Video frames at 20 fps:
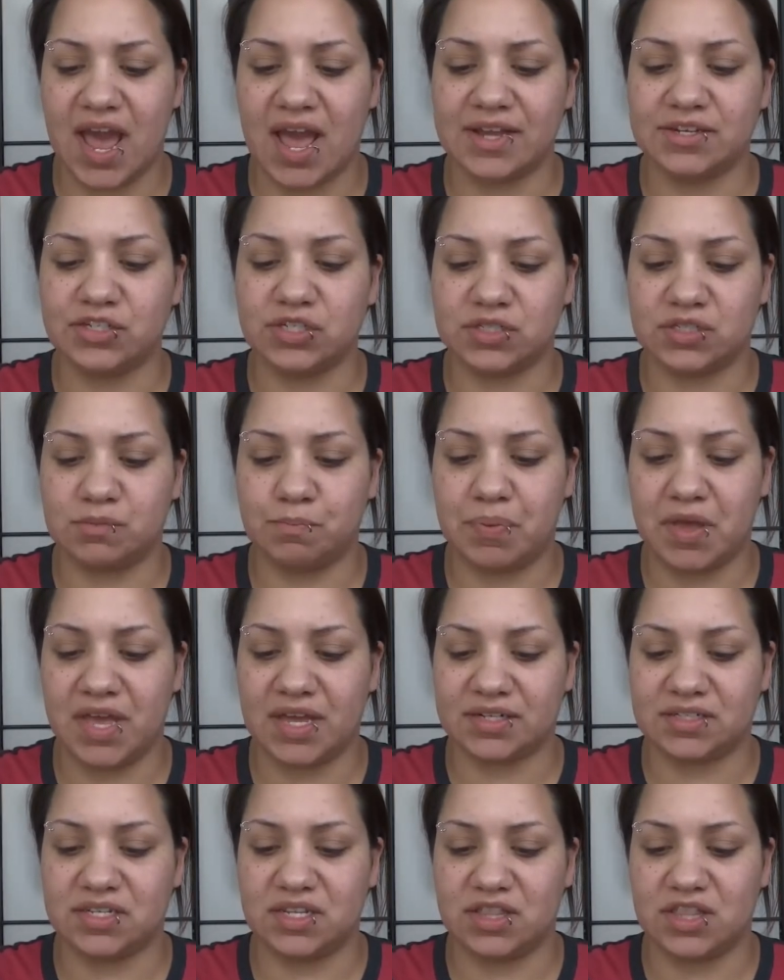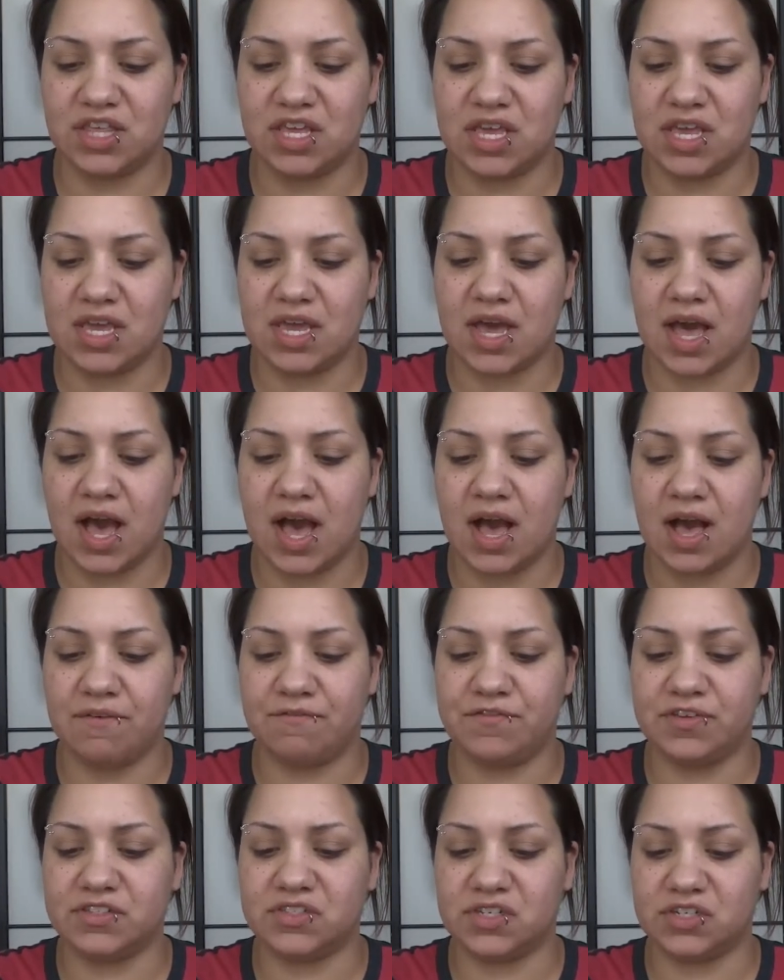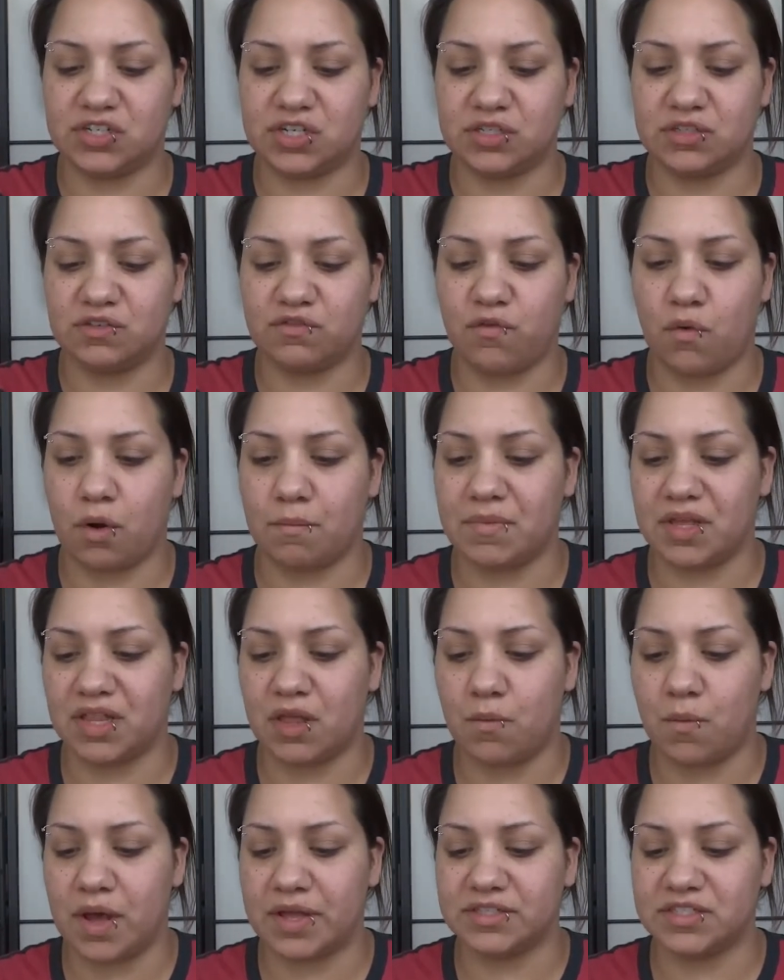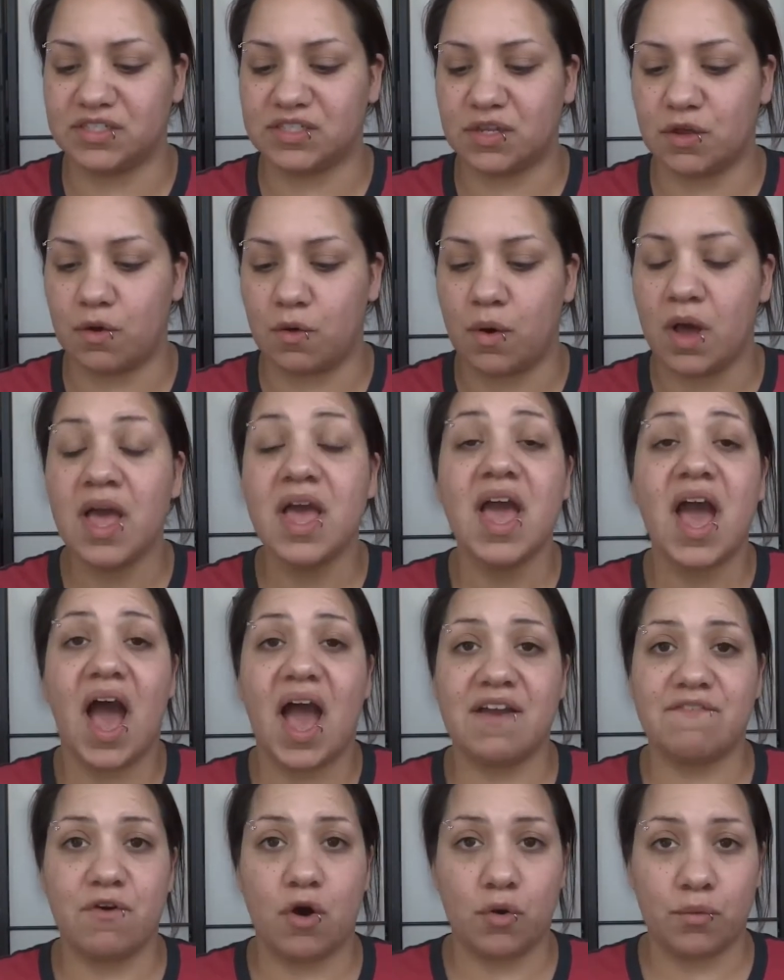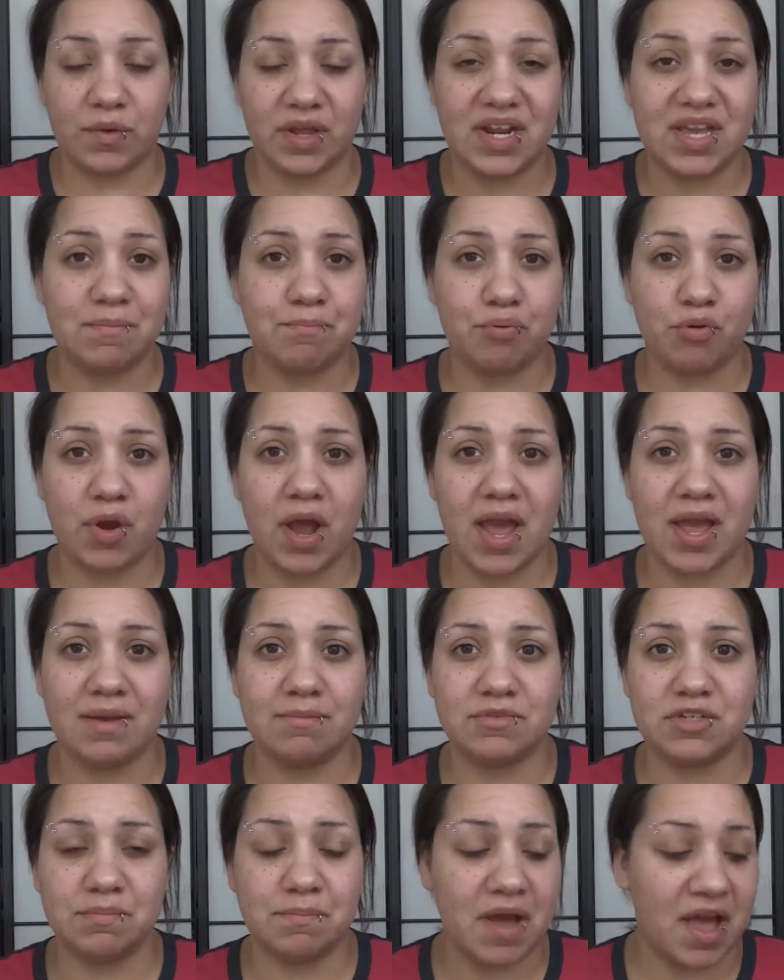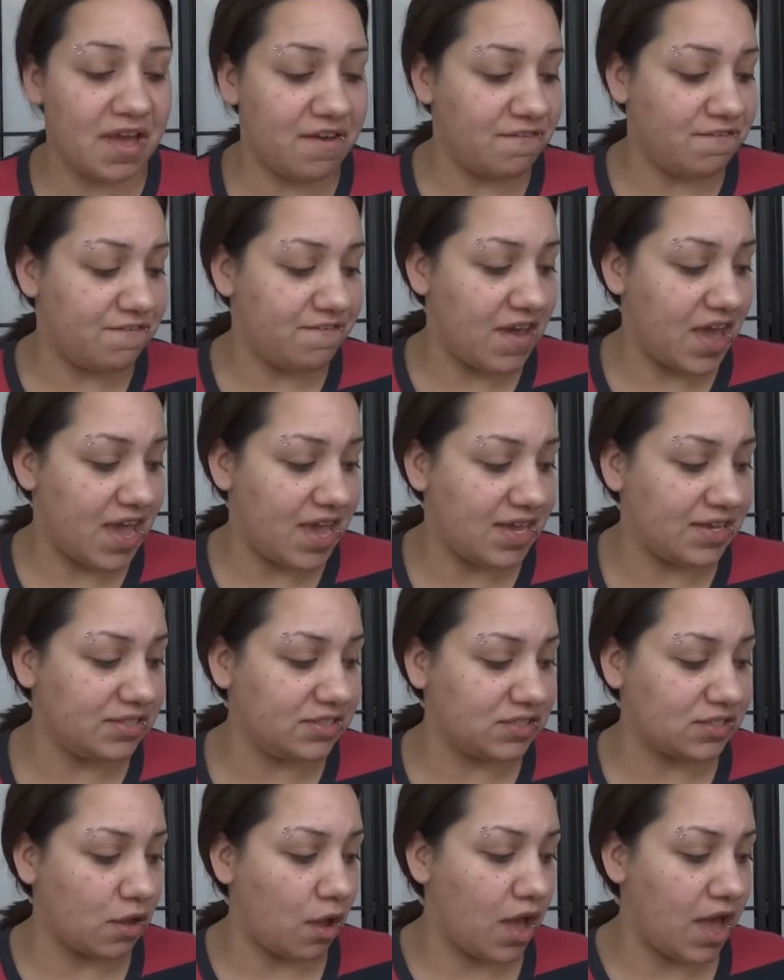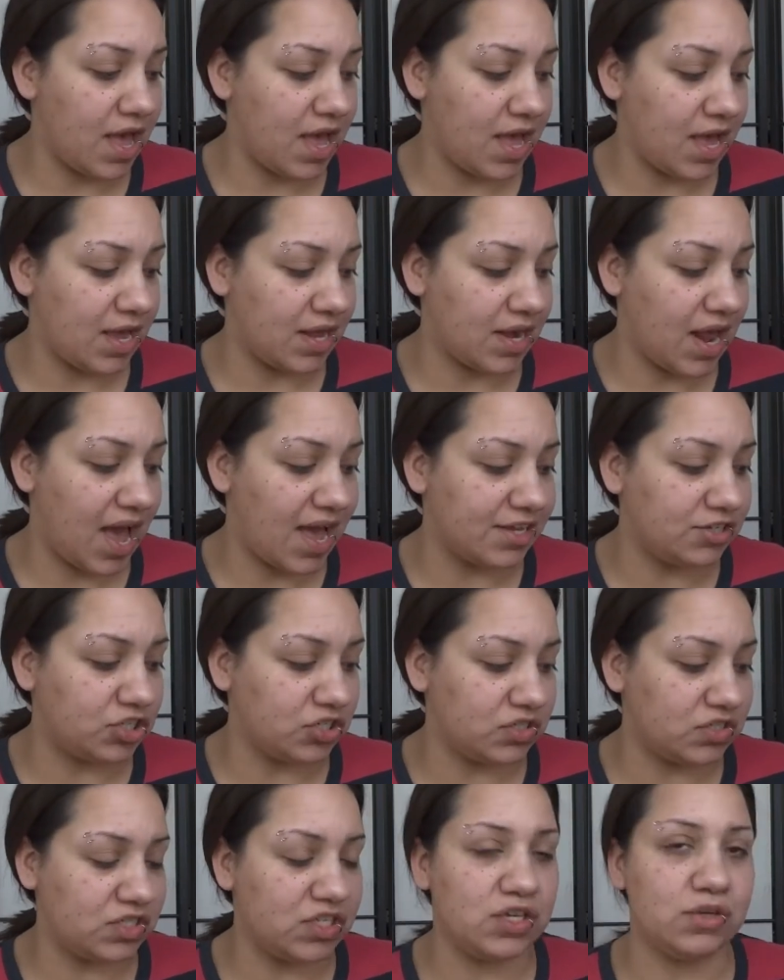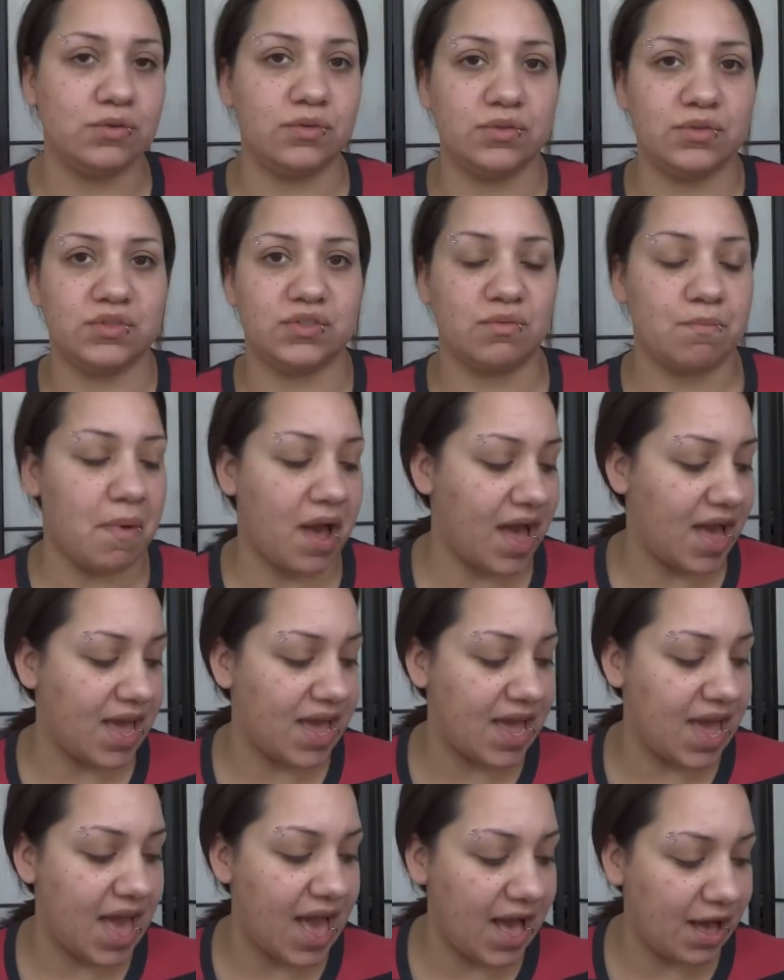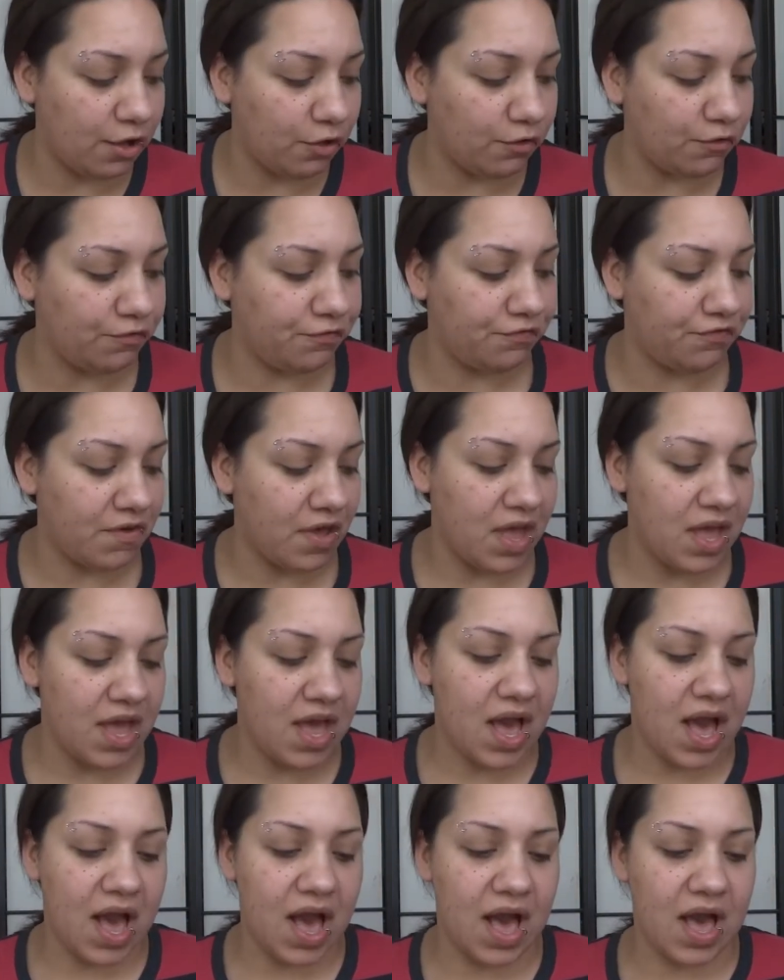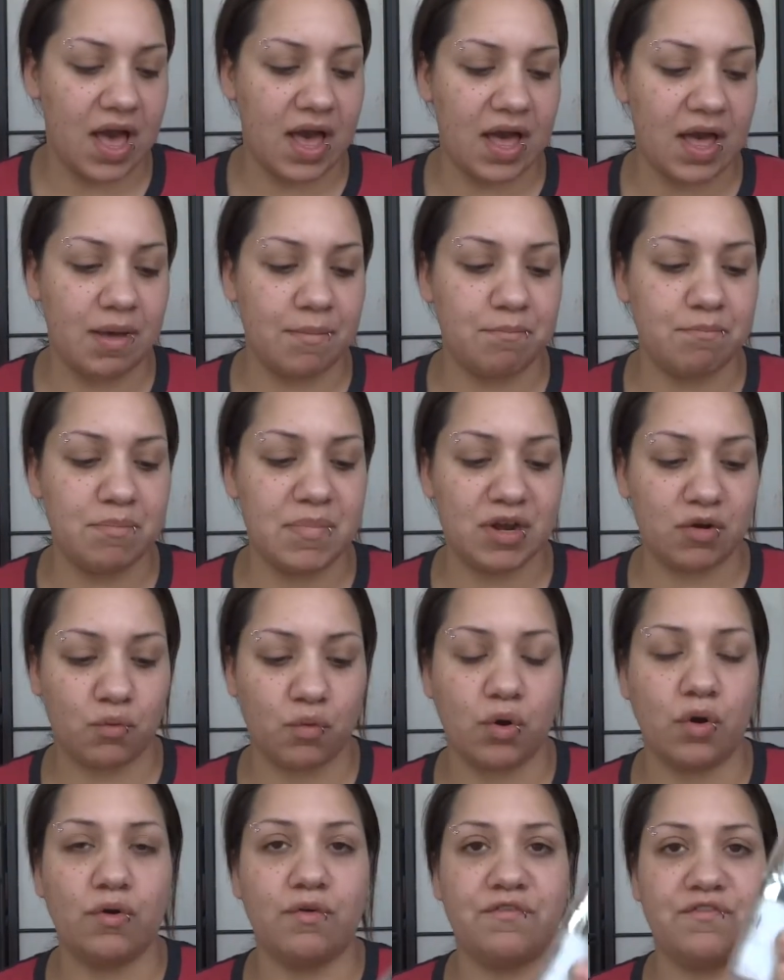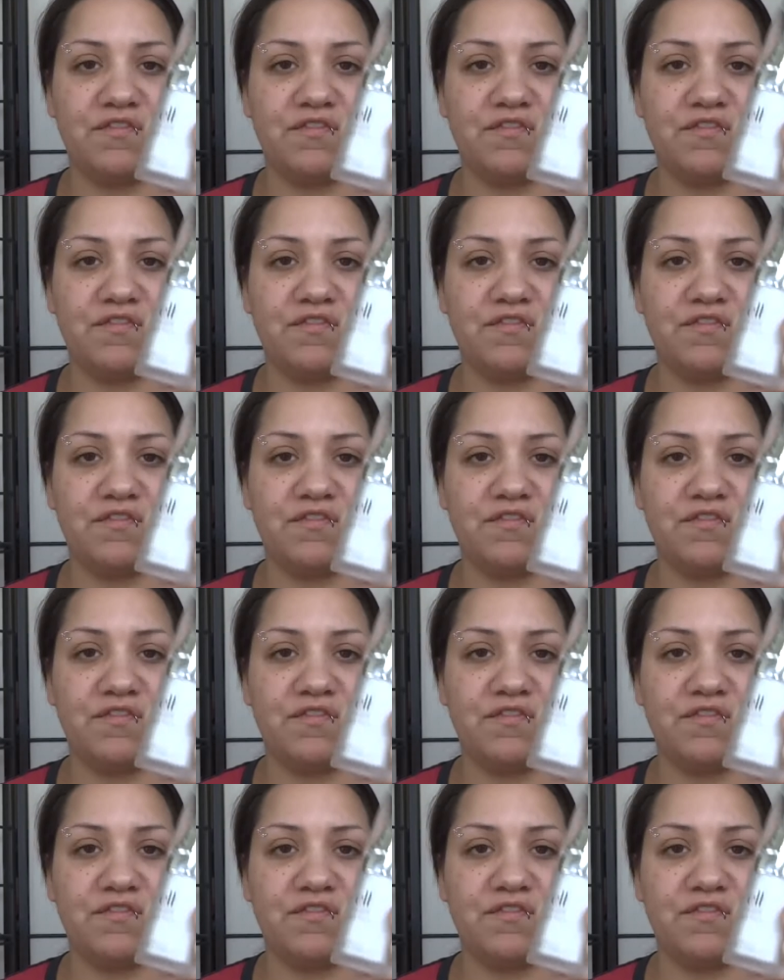I just picked the Physicians Formula one. So I've already primed my face, and I just used my e.l.f. Mineral